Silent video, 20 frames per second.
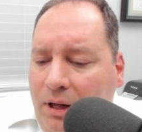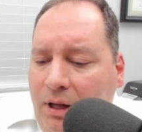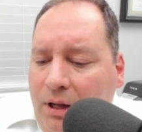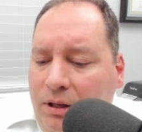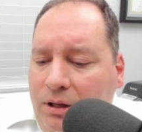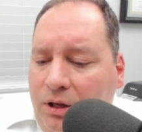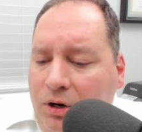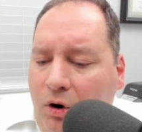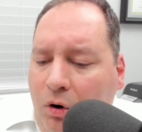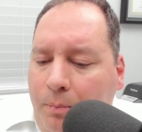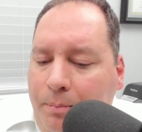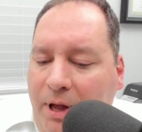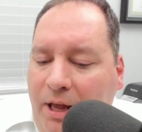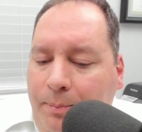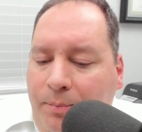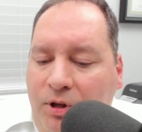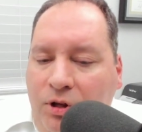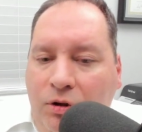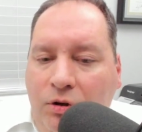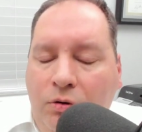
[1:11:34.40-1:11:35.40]

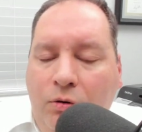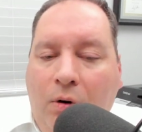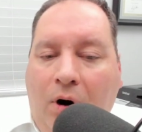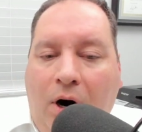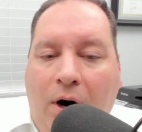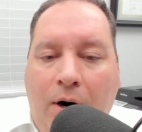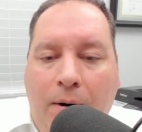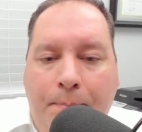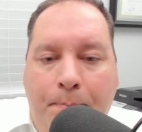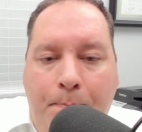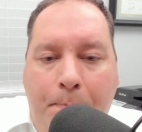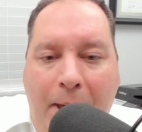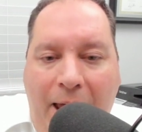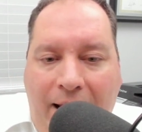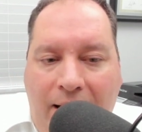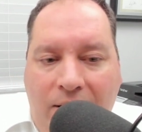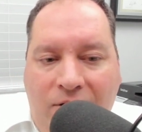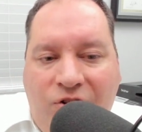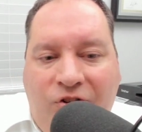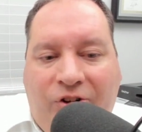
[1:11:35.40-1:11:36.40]
Maybe you are
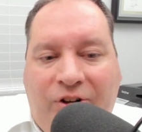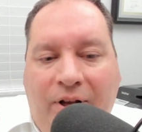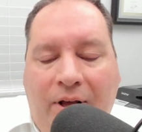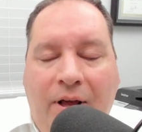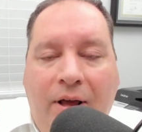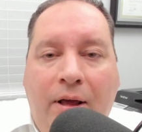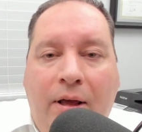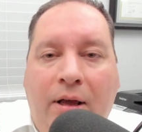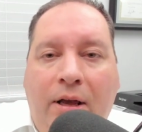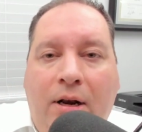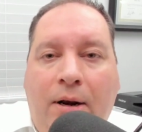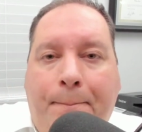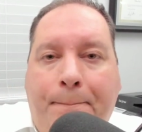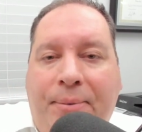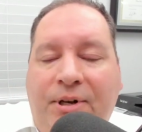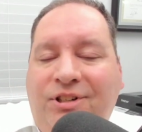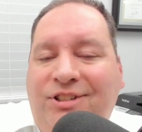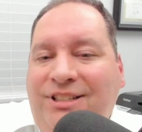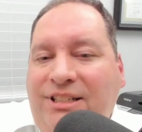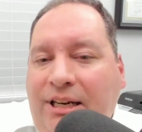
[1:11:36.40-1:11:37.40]
based in a
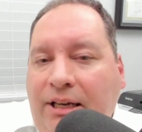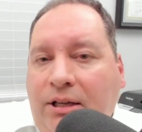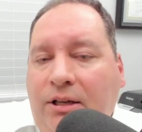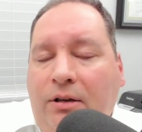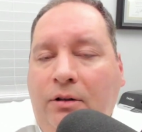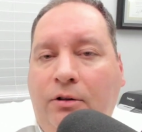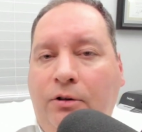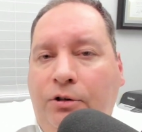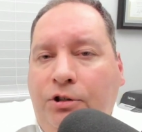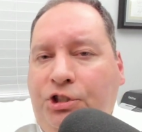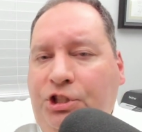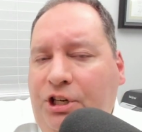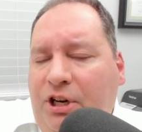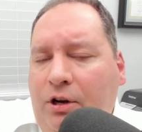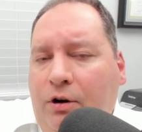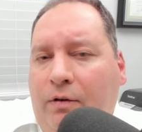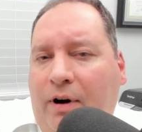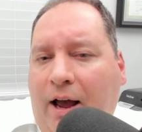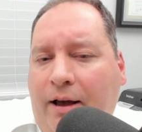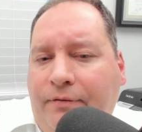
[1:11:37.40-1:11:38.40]
particular
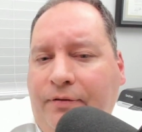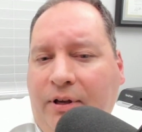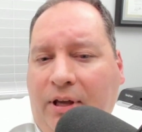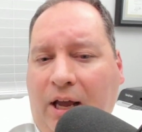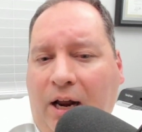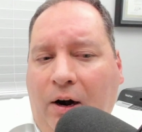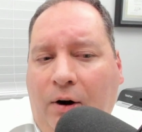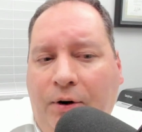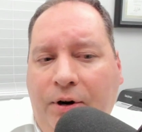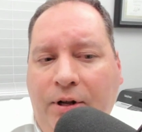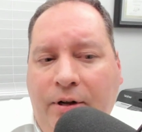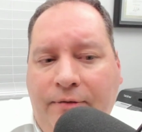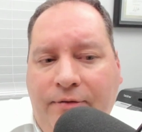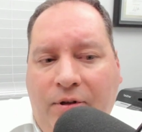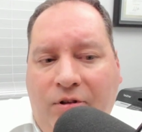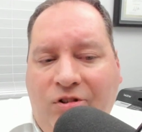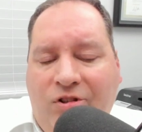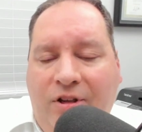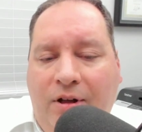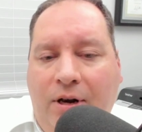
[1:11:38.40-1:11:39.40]
geographic area of
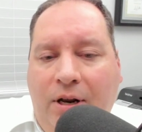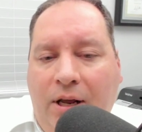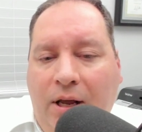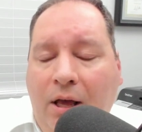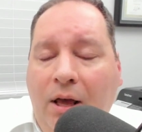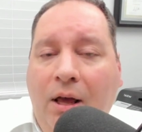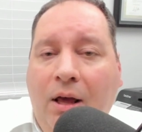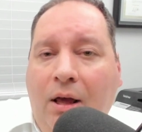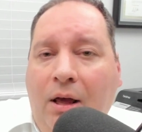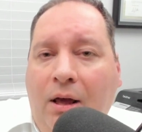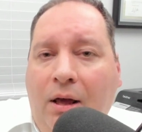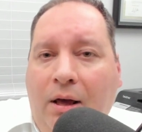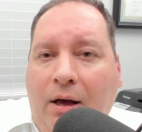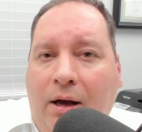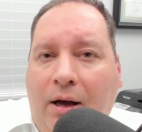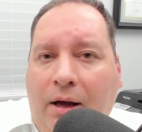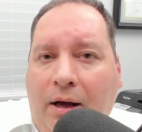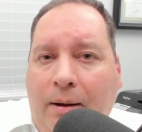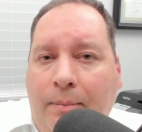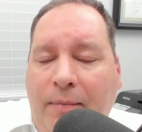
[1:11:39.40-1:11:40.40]
the city.
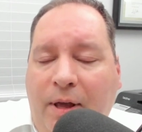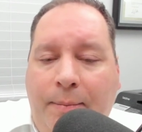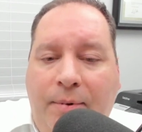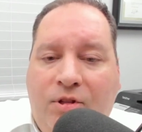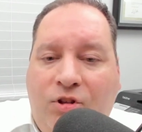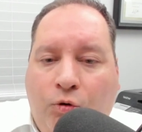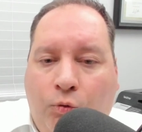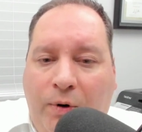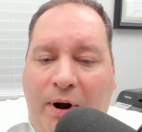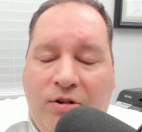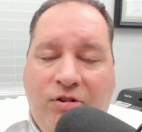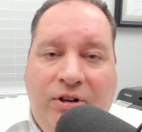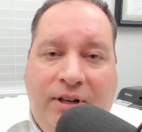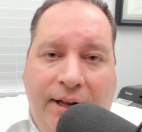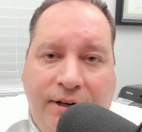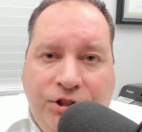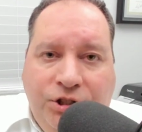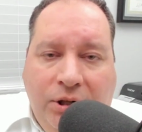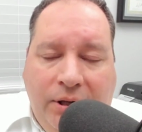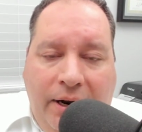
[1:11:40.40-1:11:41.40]
Maybe it's a
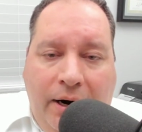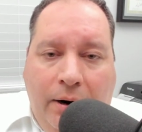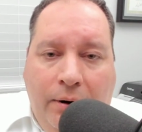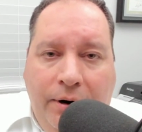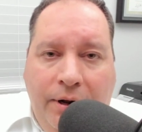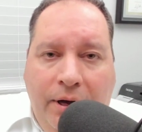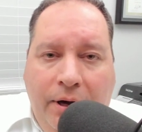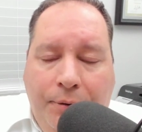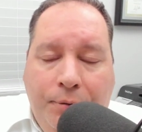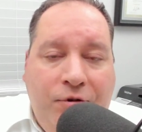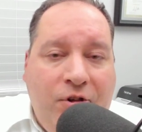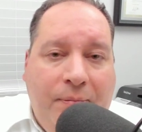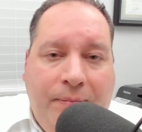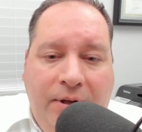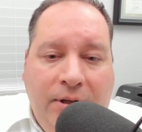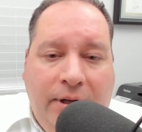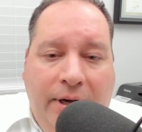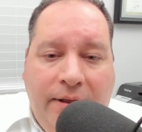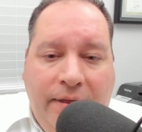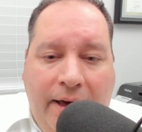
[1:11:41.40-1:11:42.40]
residential area or
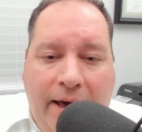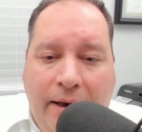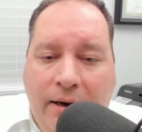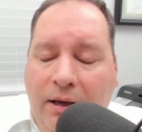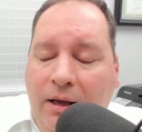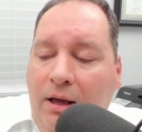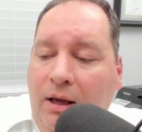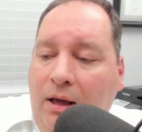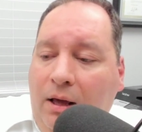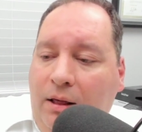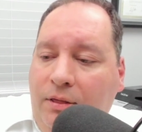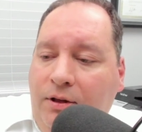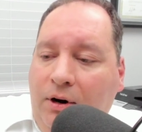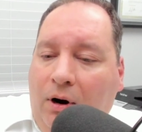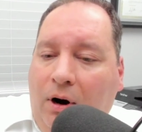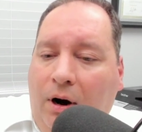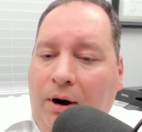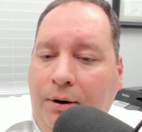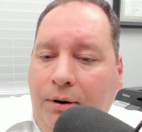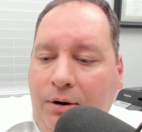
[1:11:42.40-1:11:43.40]
something like that.
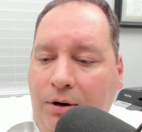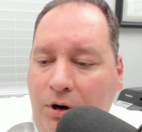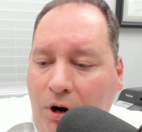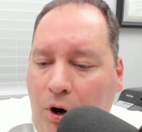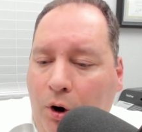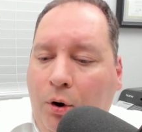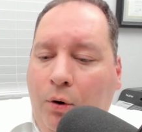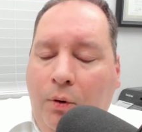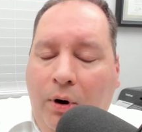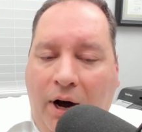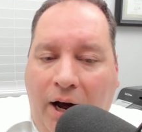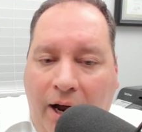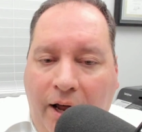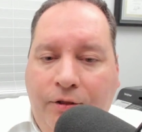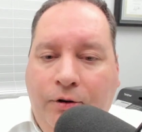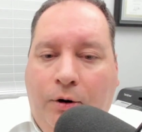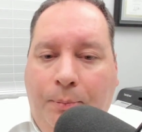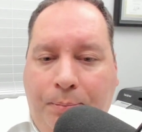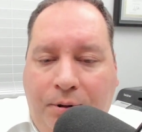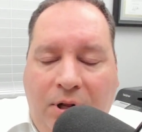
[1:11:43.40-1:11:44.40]
There are no
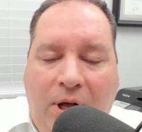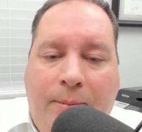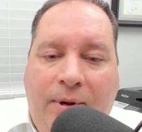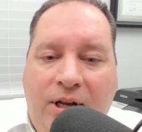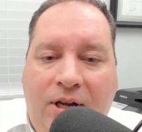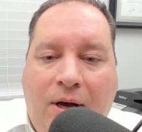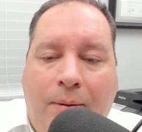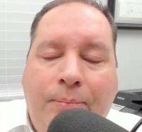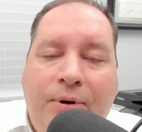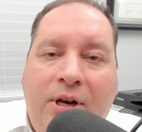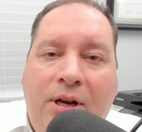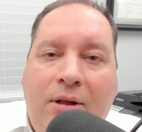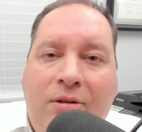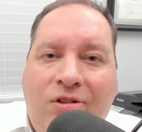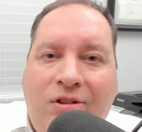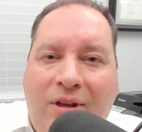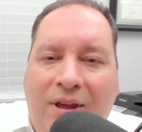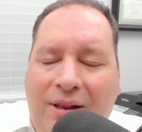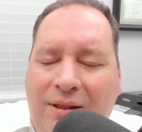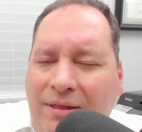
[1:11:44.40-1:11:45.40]
other plumbing
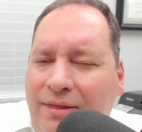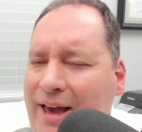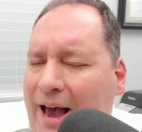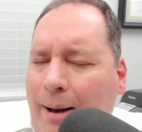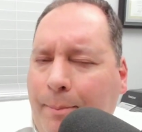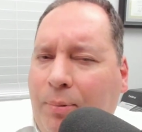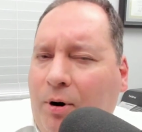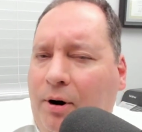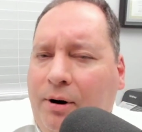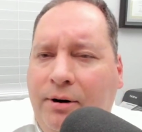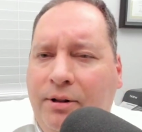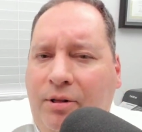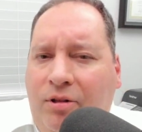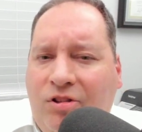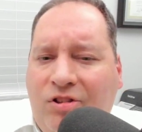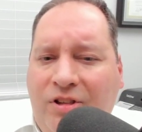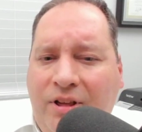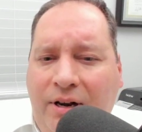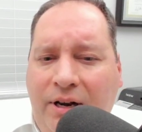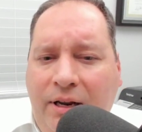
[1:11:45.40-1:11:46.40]
companies in that part of the
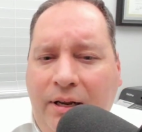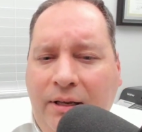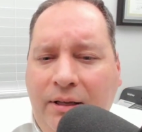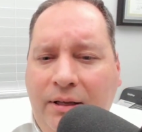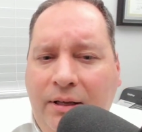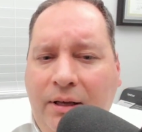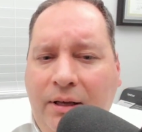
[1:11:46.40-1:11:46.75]
city.